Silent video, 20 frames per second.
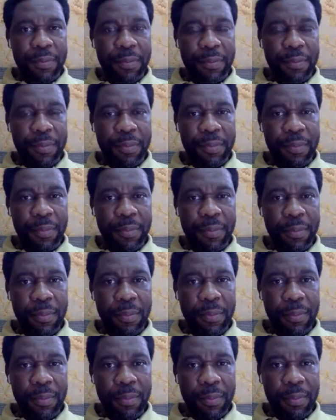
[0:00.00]

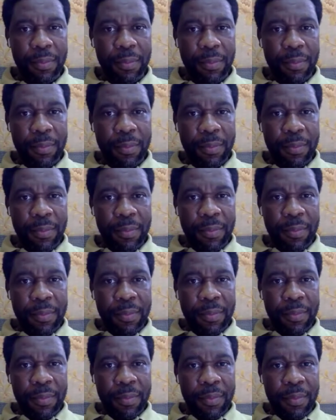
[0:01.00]
[no speech]